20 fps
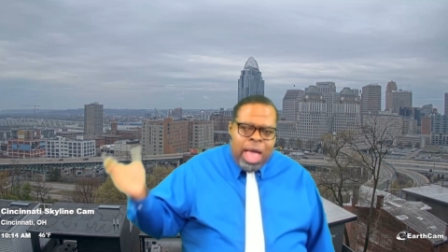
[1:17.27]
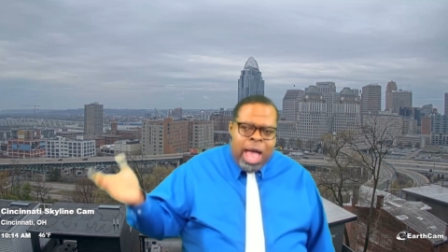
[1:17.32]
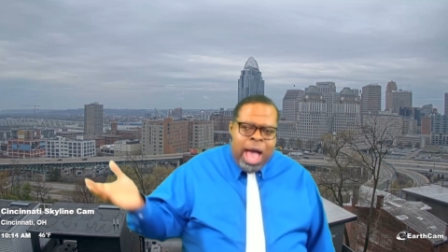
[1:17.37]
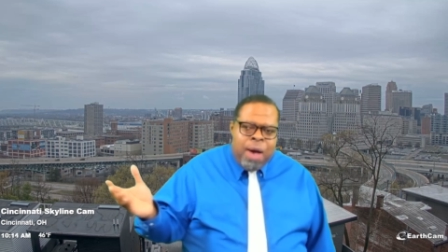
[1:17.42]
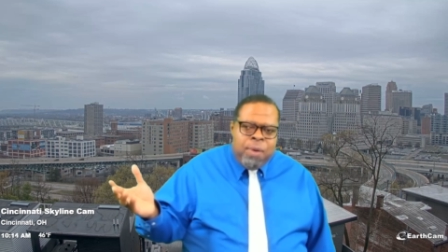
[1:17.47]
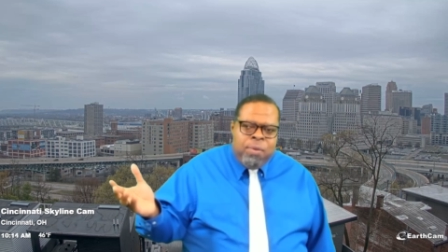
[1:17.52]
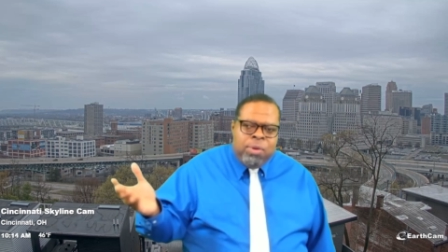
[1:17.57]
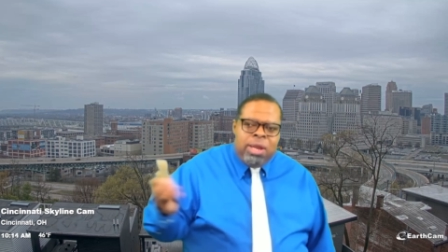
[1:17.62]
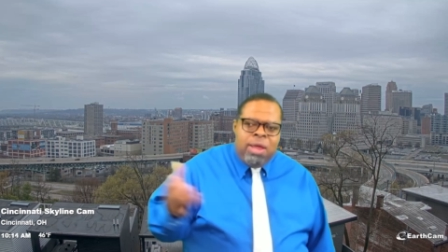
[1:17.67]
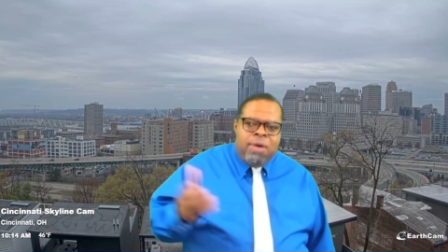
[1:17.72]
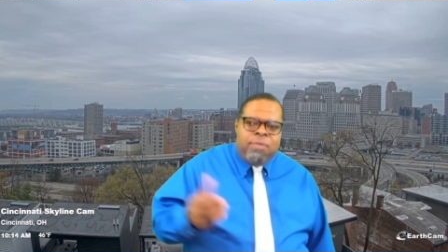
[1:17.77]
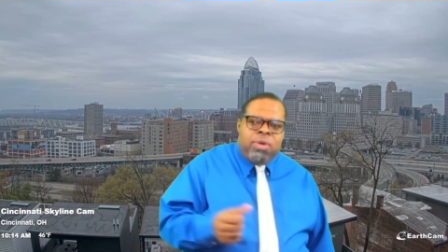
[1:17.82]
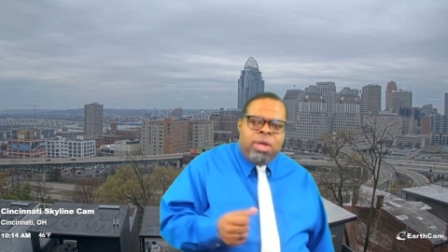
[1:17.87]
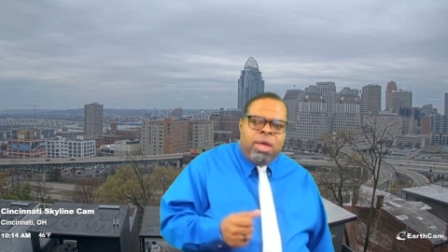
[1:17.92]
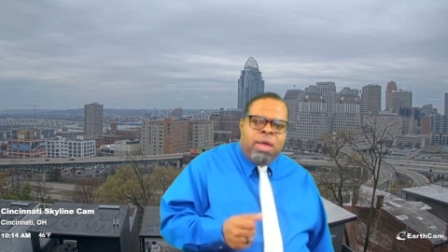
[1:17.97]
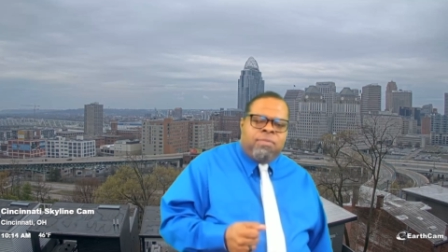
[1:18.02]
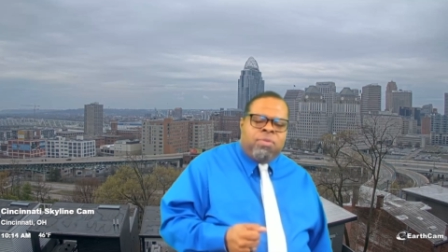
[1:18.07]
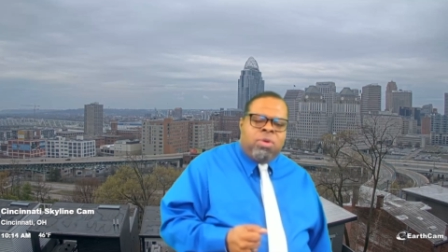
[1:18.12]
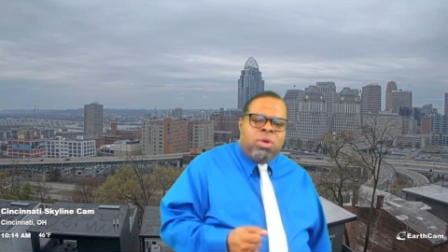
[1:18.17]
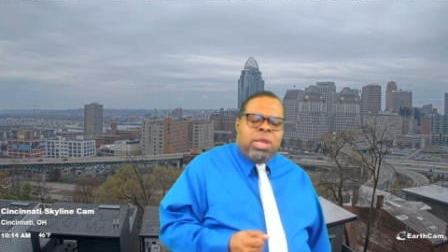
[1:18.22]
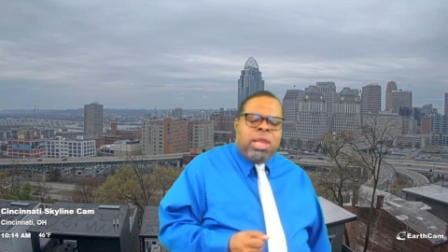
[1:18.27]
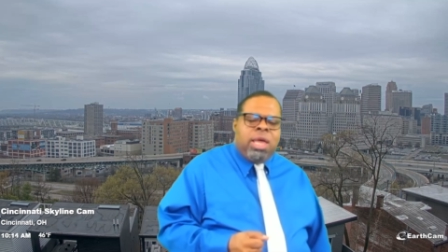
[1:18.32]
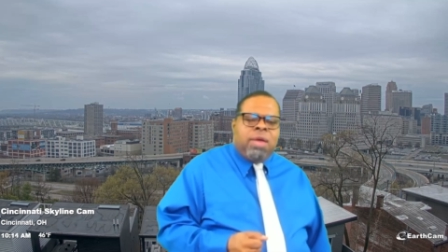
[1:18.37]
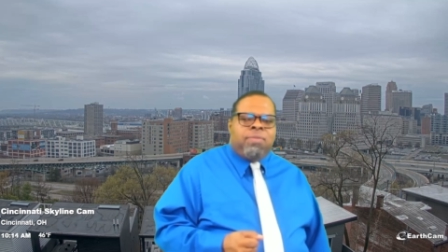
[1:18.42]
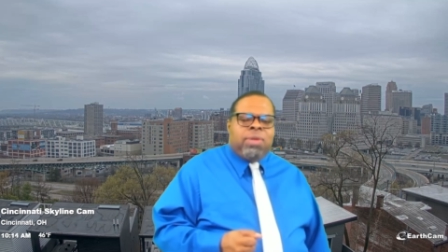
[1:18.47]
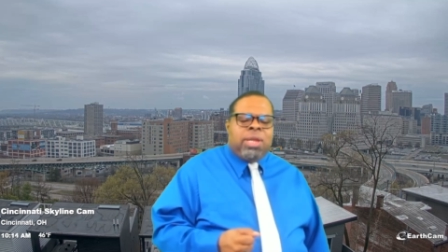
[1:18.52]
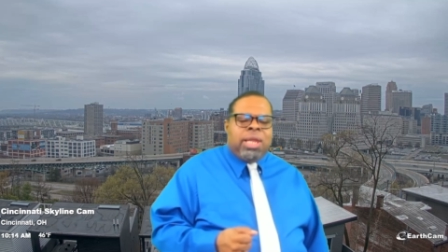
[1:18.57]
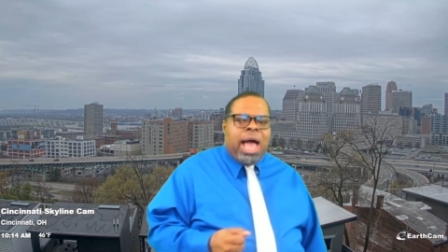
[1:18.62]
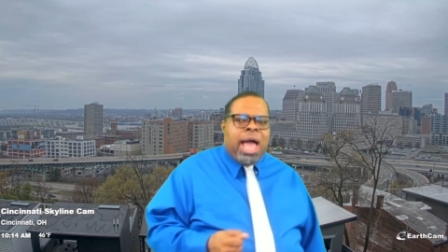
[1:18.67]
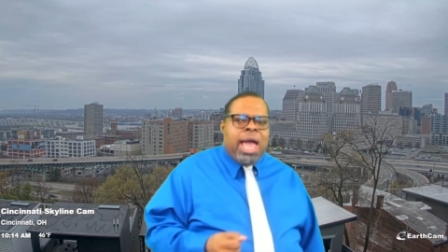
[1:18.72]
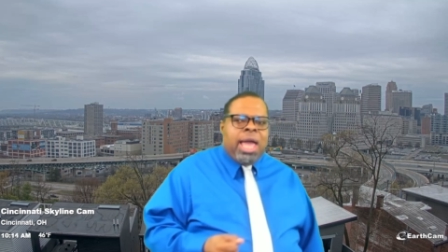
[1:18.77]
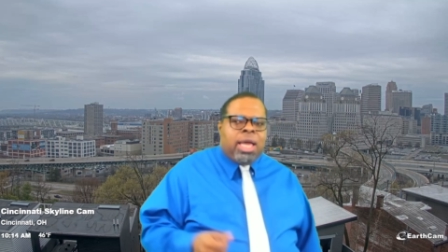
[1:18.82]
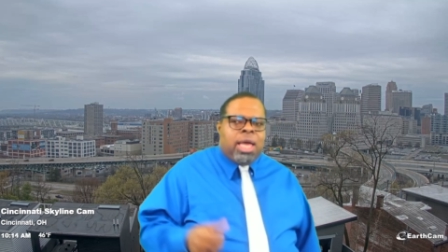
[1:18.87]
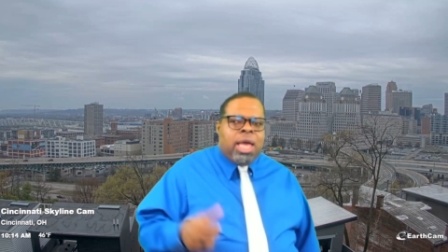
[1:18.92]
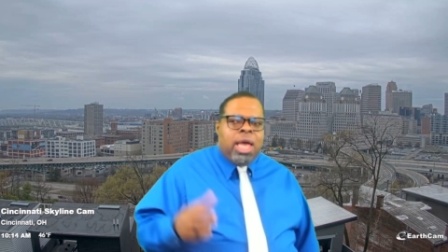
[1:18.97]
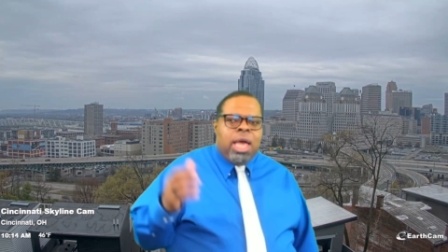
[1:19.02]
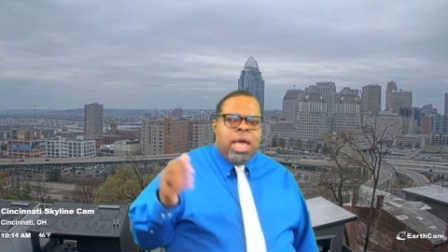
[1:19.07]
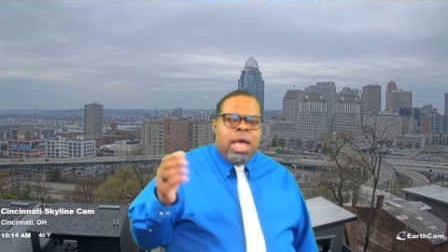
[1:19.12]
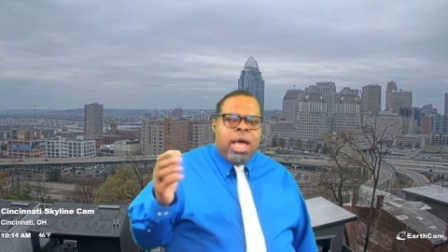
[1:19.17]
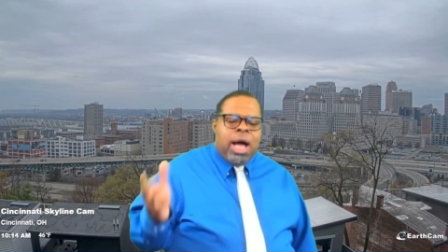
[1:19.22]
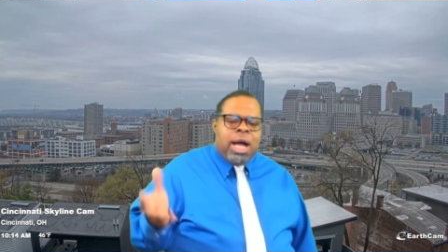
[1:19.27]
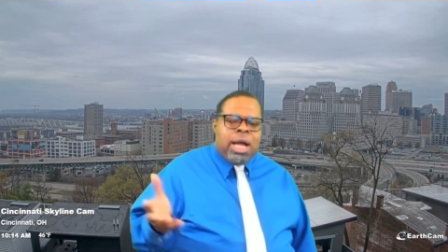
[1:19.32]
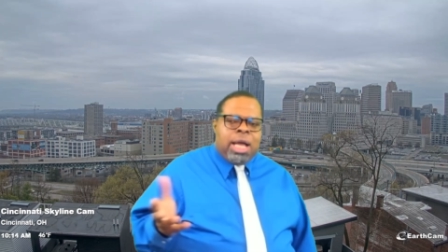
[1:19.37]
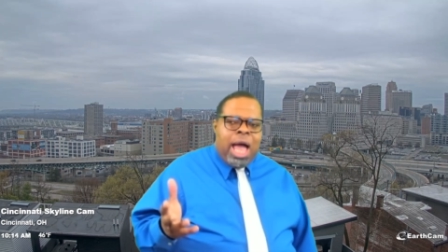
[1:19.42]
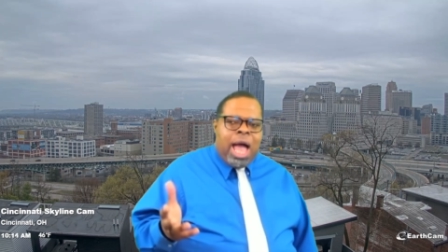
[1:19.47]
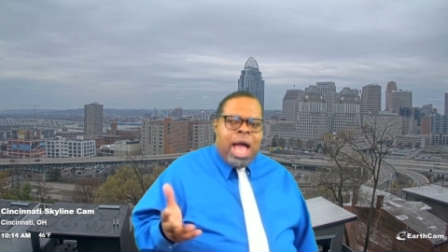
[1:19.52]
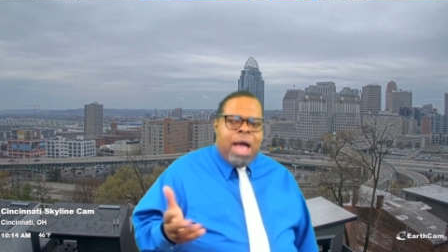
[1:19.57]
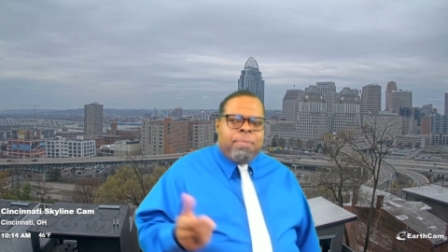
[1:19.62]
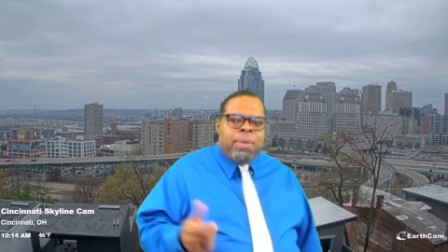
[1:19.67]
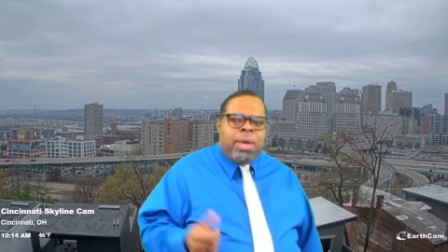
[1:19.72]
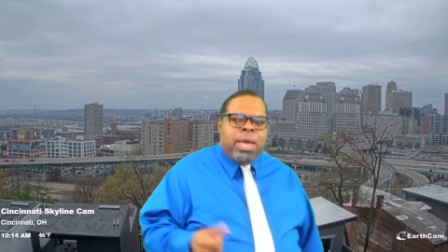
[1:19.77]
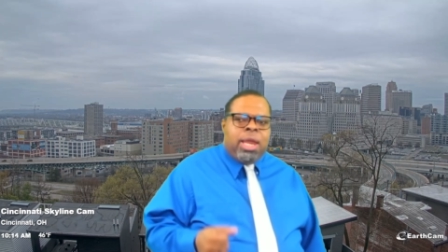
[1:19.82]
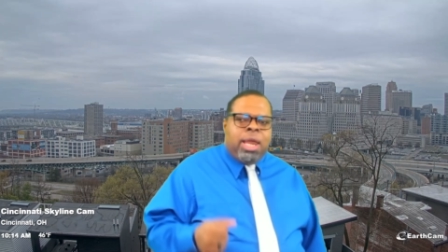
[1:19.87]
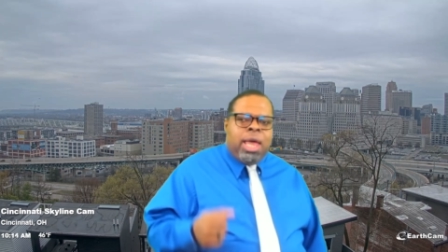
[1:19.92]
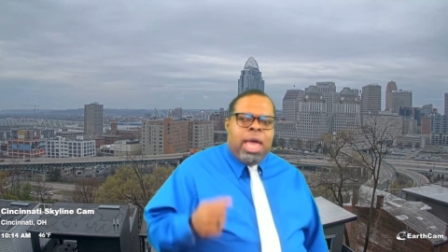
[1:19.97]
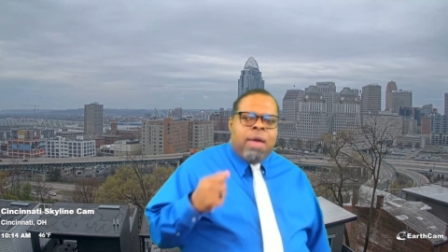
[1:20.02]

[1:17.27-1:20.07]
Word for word: I would love it if you leave a like, a comment,